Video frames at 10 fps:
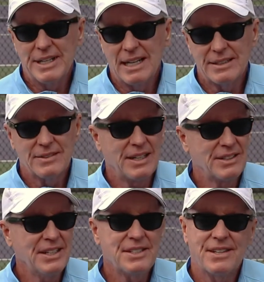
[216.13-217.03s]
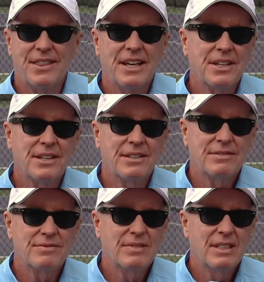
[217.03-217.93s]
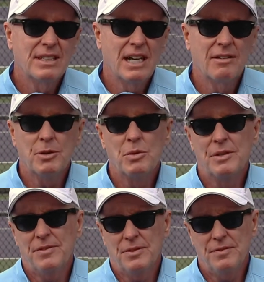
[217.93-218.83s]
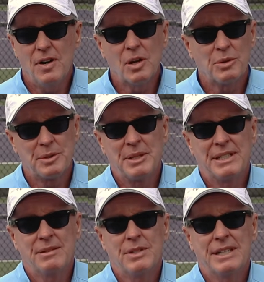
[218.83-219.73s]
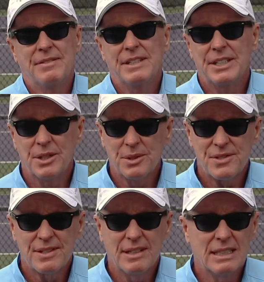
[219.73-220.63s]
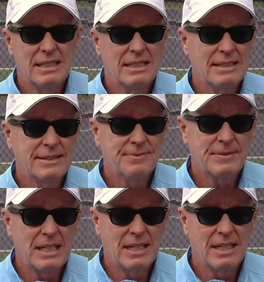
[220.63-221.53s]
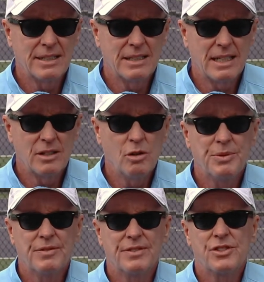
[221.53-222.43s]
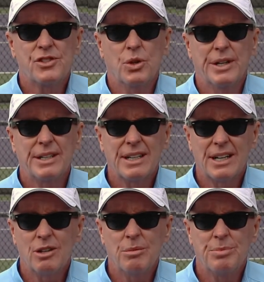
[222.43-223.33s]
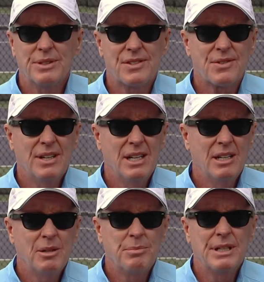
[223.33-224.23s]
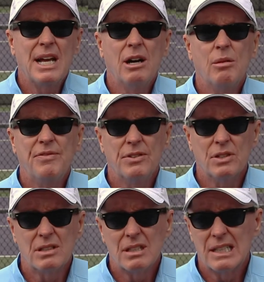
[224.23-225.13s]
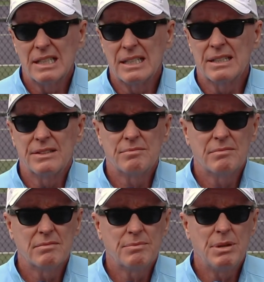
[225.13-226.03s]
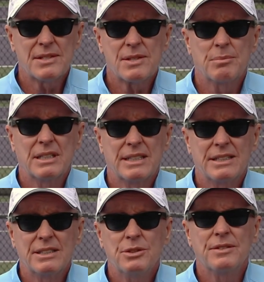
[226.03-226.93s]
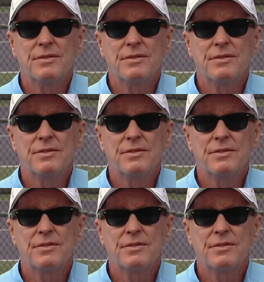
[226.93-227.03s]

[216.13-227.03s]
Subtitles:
I'd like to thank everyone for following me in my videos. I hope you've enjoyed it. I hope it's been helpful, and possibly you have